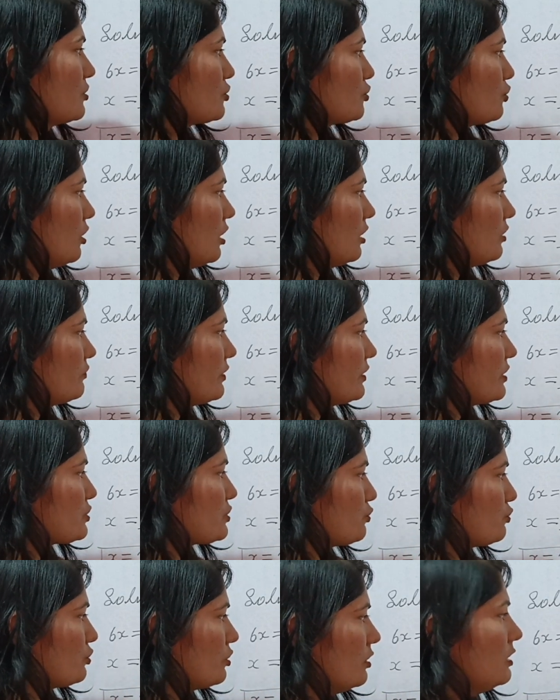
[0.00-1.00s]
so
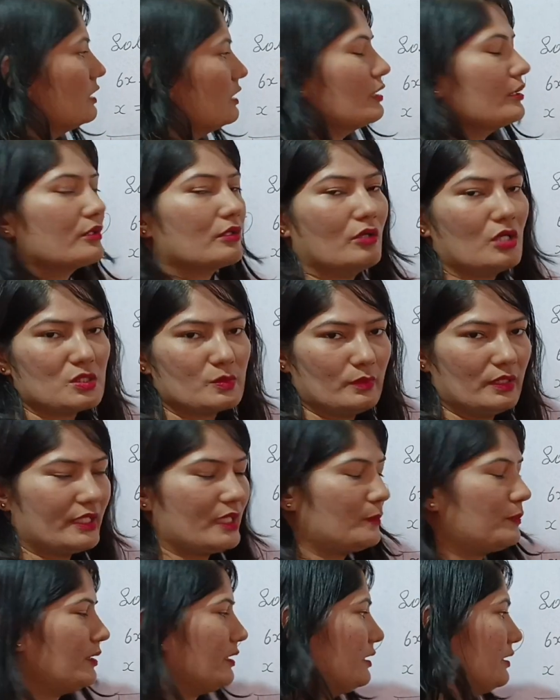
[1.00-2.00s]
always do the cross
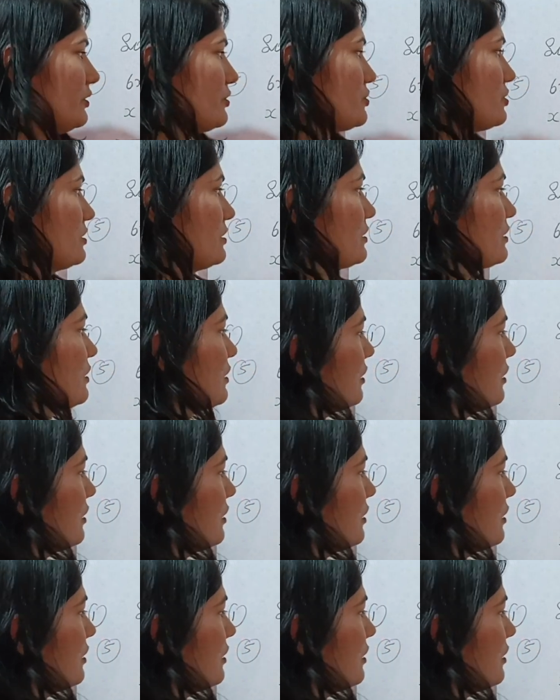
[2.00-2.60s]
multiplication.